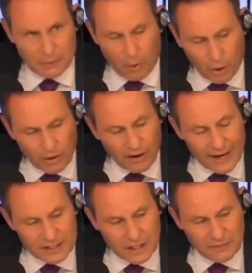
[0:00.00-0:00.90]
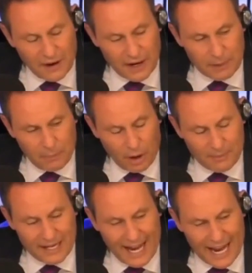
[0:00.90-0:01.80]
demoralizing the fire
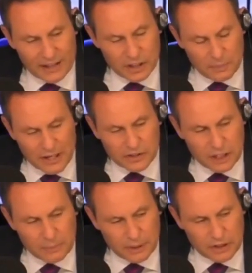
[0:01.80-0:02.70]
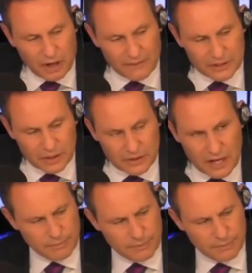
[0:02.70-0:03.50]
department and especially the police officers.